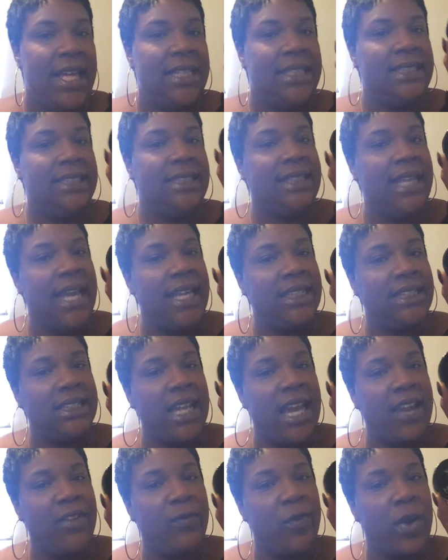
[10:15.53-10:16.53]
Set
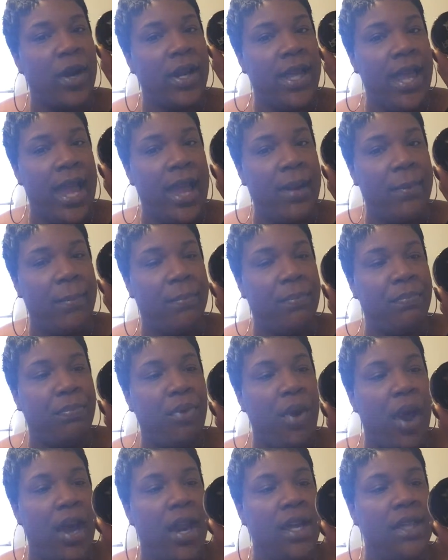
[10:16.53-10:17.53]
and Forget
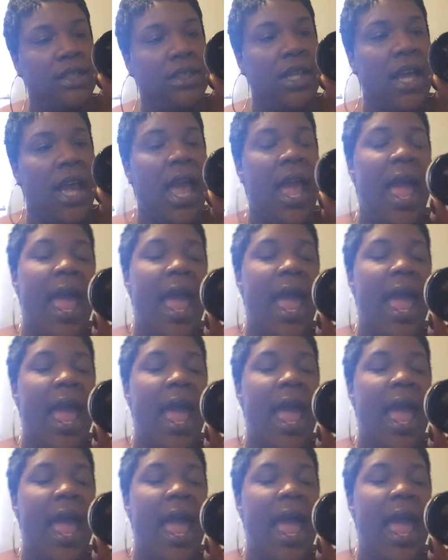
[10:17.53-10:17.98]
product.